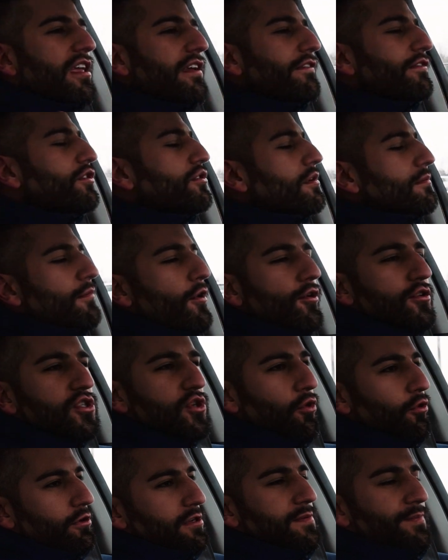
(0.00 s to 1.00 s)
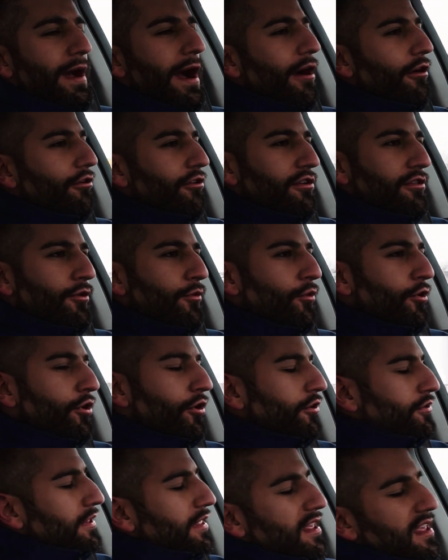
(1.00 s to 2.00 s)
give you the most horsepower in the
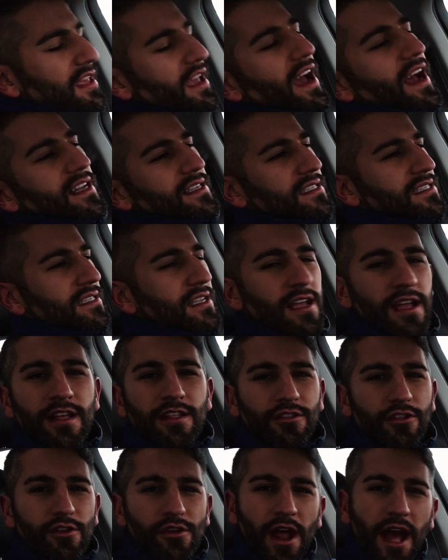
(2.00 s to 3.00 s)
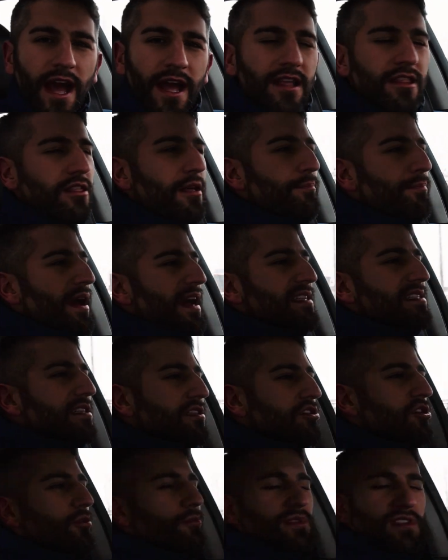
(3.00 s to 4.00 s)
world. Yes, they're not in the best
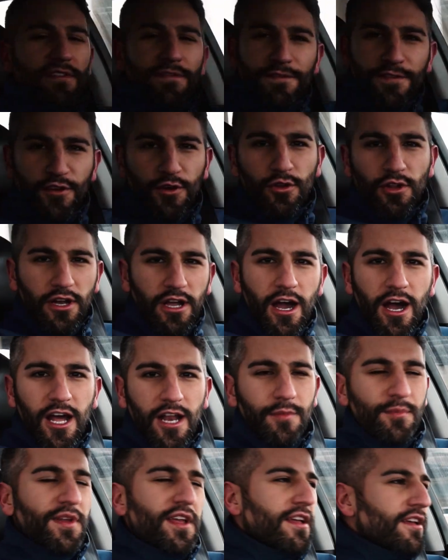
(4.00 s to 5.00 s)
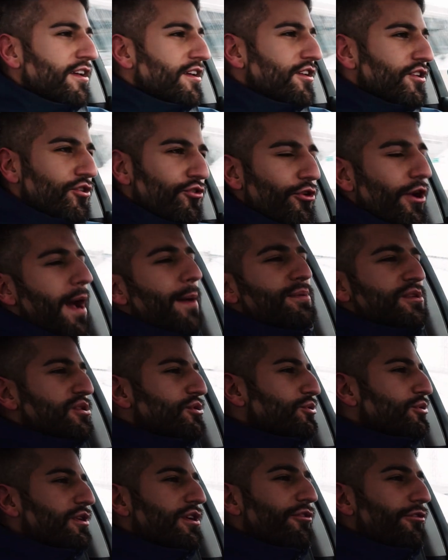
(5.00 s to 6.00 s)
in terms of fuel economy. You're
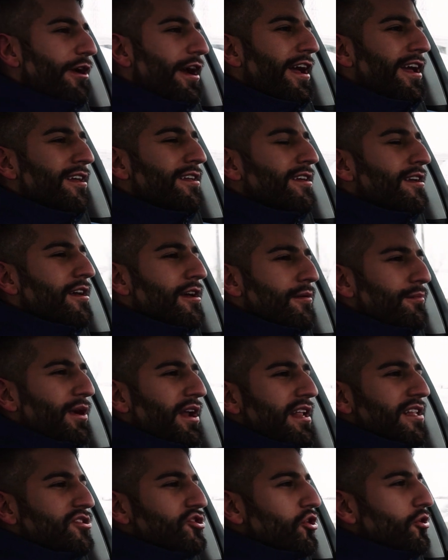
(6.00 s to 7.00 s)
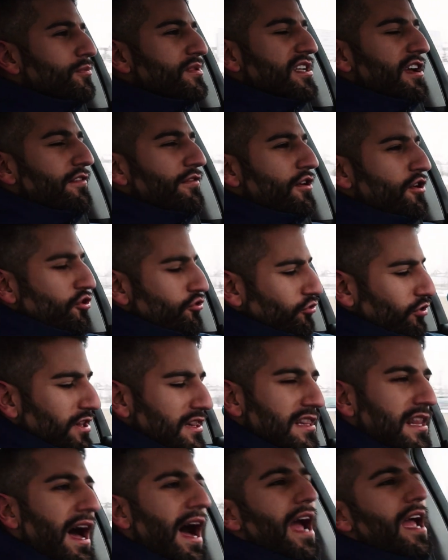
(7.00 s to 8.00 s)
absolutely right. But in terms of
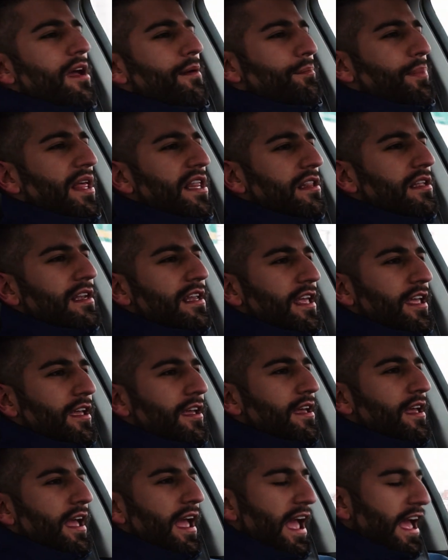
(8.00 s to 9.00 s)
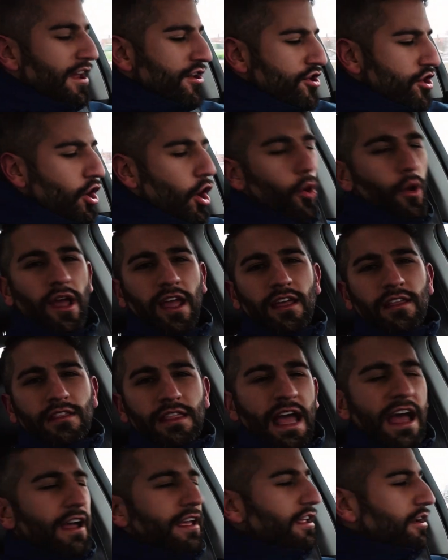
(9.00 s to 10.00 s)
reliability and knowing
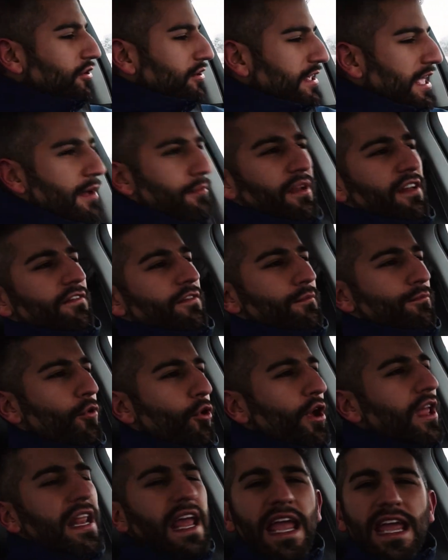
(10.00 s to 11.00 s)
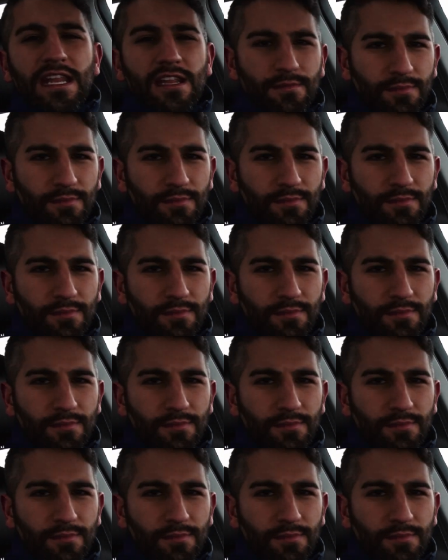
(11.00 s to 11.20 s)
that it'll get me from point A to